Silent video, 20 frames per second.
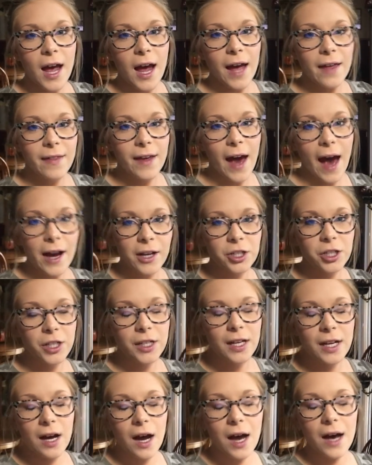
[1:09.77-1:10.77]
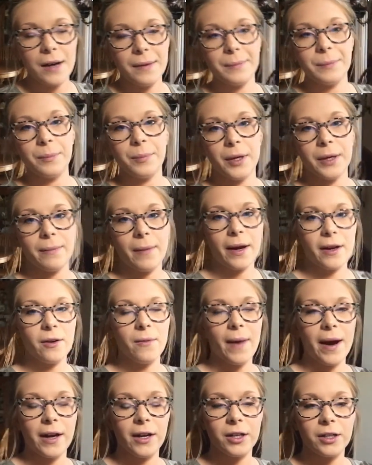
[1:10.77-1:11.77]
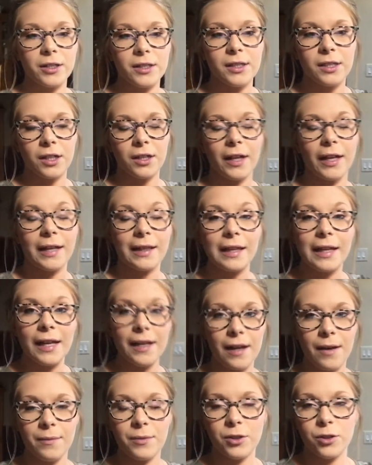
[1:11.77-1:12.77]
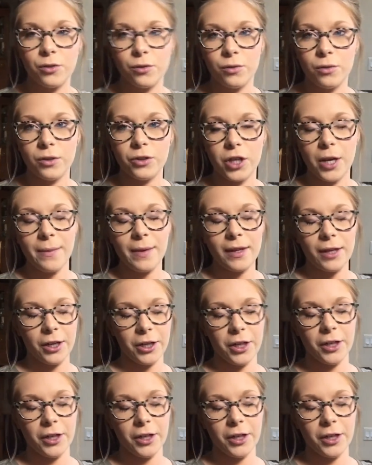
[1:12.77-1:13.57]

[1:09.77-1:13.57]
and they actually bring Michael Myers, or like lead him to Jamie